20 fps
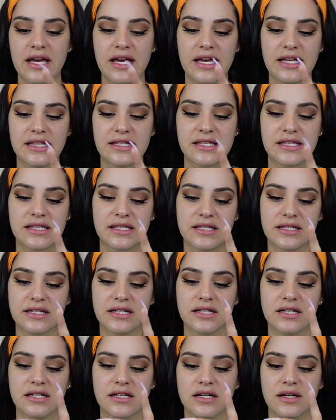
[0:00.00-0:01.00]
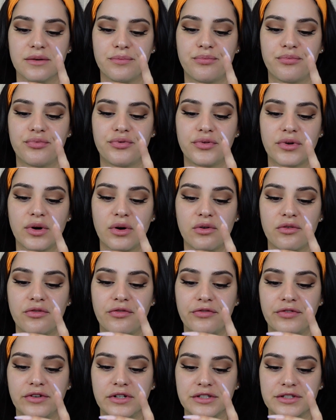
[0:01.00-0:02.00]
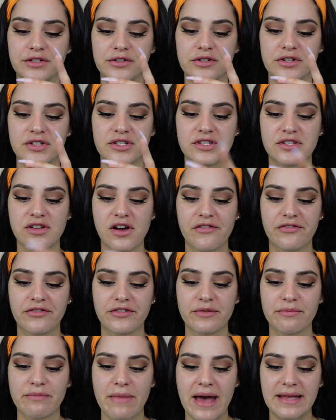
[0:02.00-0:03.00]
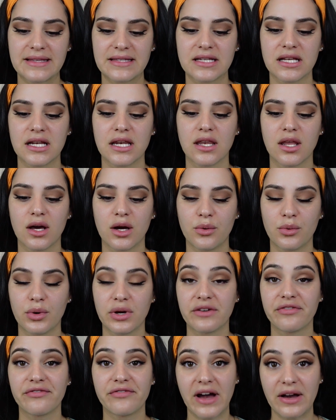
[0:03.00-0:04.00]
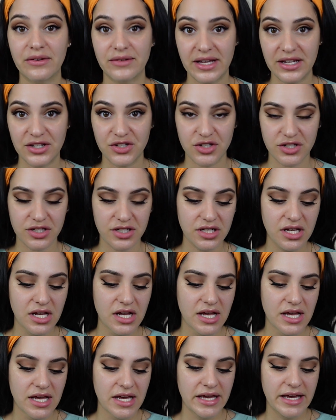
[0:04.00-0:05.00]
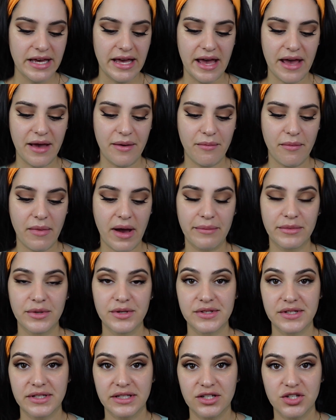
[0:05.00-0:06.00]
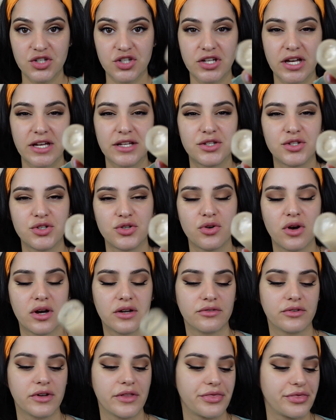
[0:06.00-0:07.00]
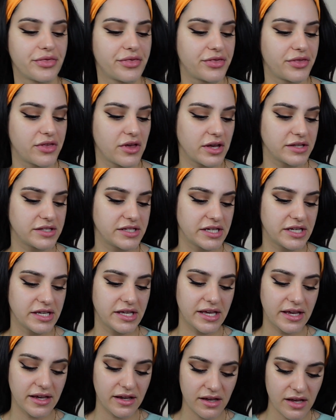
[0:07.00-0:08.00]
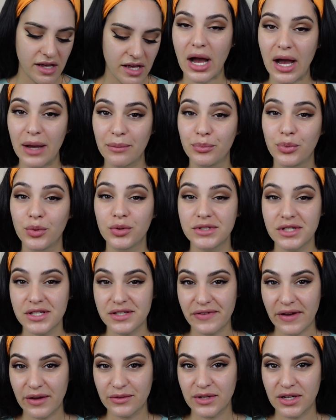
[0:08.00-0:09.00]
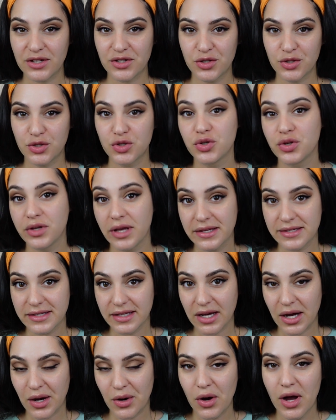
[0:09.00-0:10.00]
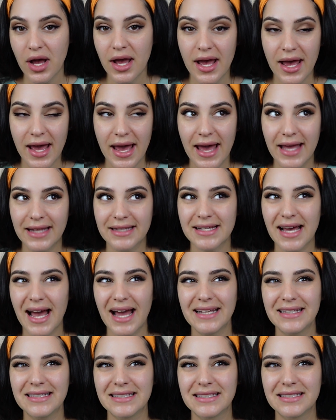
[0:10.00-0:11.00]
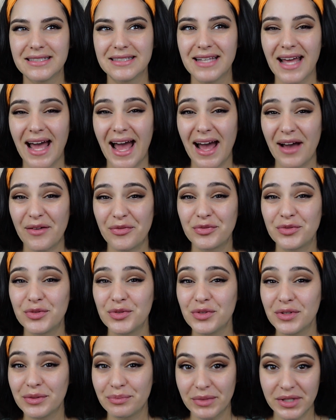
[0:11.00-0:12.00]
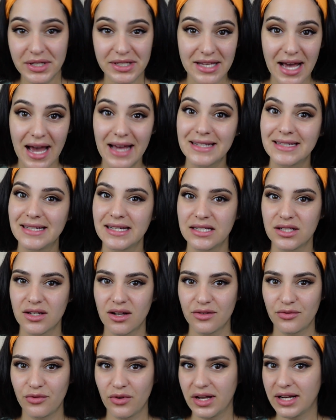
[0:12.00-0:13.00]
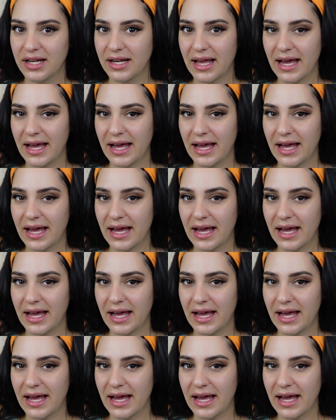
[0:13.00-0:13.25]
It's the Pro FILT'R Soft Matte Longwear Foundation. I'm using the shade 230 here. I bought this foundation 2 years ago, and I have to admit I did not really